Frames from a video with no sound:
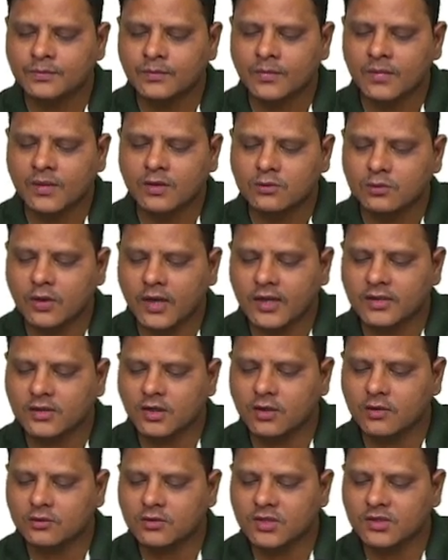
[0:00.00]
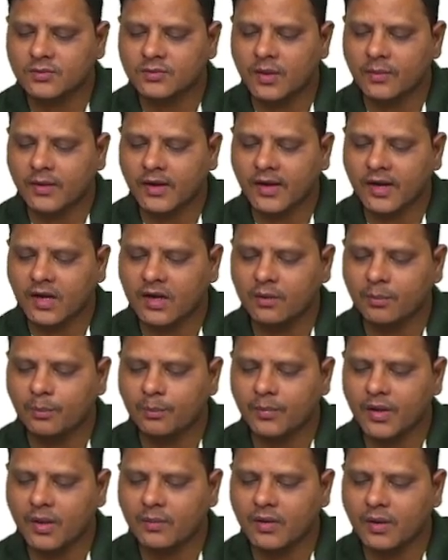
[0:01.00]
So external users may be again
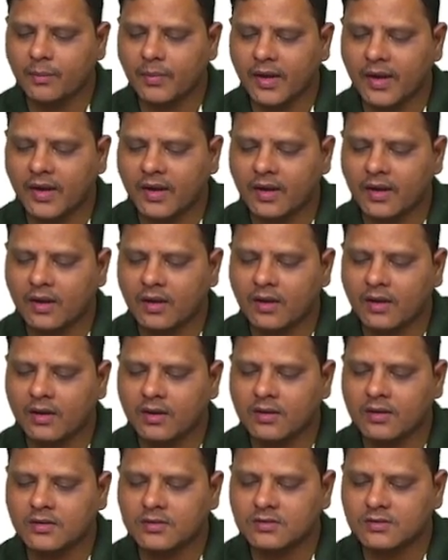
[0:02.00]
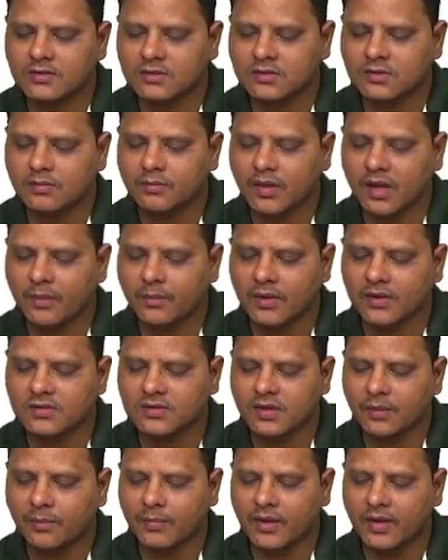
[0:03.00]
maybe bankers, maybe
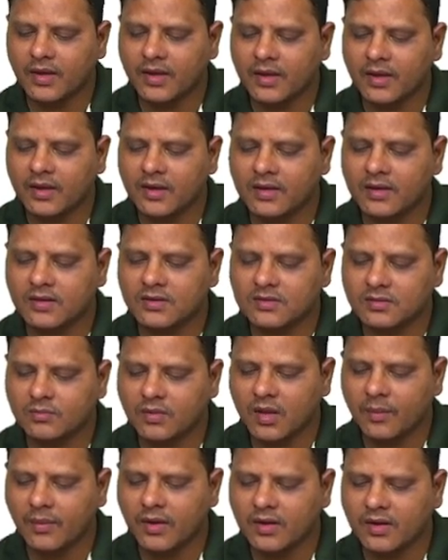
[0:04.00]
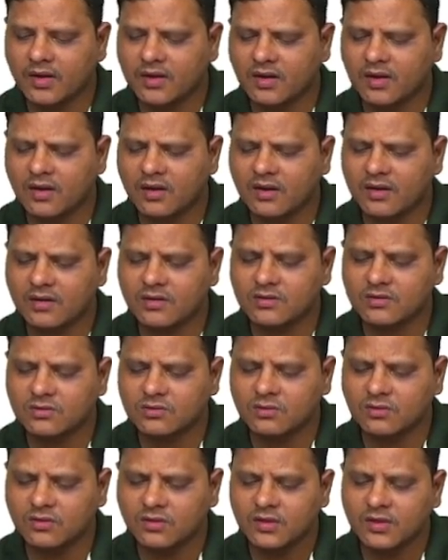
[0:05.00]
suppliers, maybe debtors,
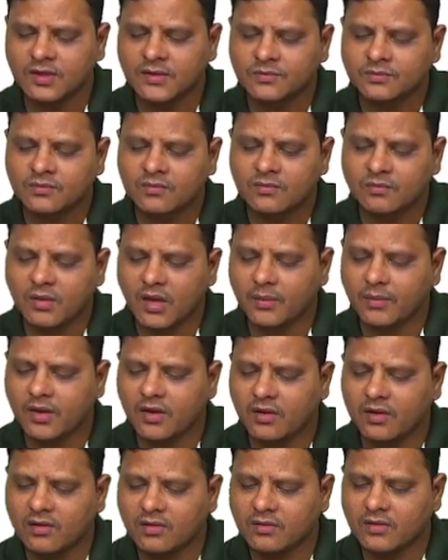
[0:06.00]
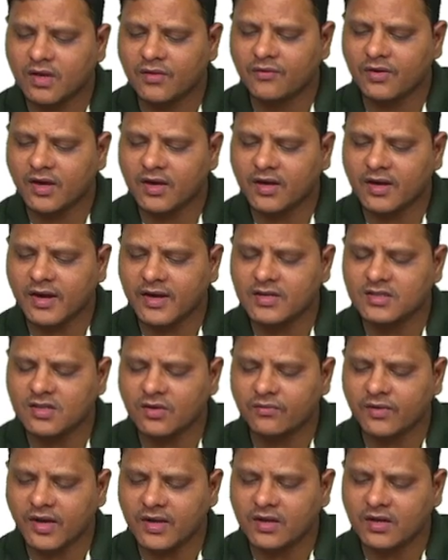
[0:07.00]
maybe different kinds of
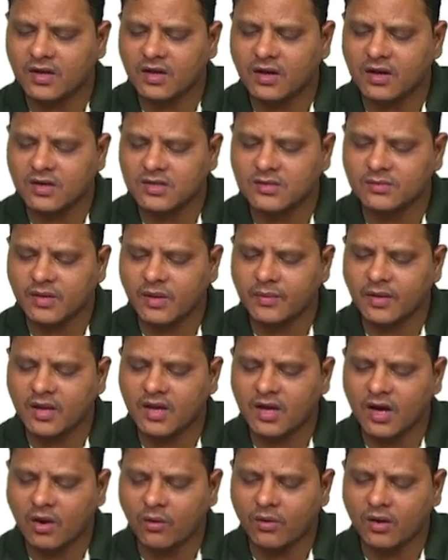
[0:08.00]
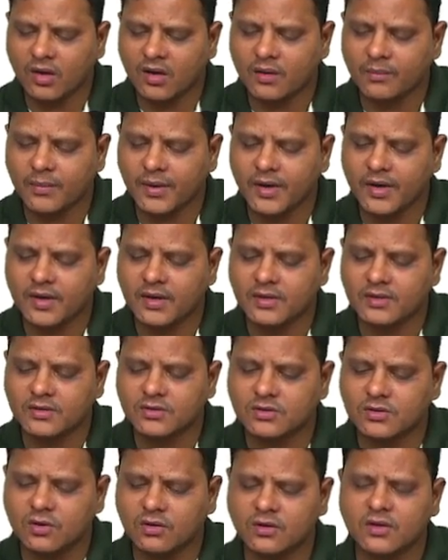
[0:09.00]
vendors, maybe government,
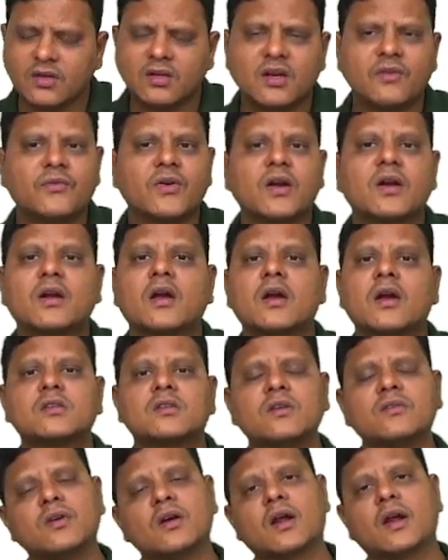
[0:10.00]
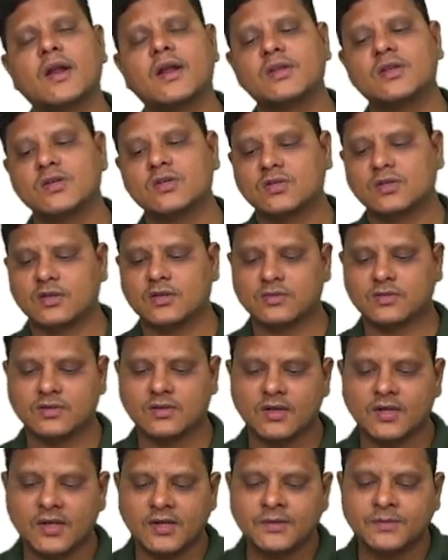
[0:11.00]
different kinds of organizations.
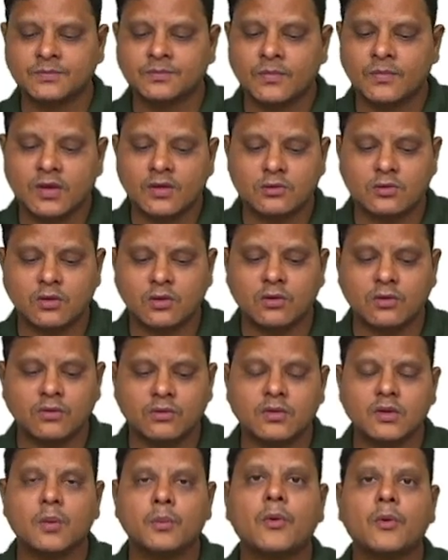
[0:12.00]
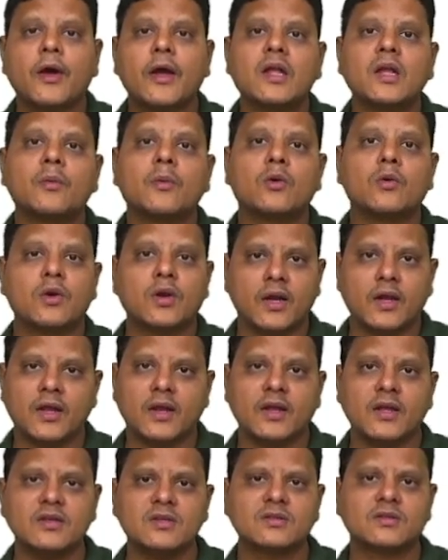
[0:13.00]
So the point to be noted here
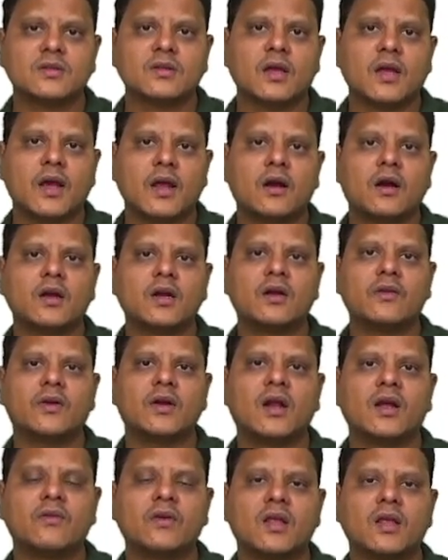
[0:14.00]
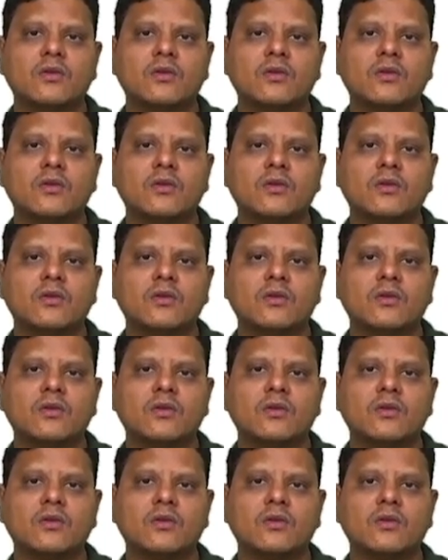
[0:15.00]
is an audit will never give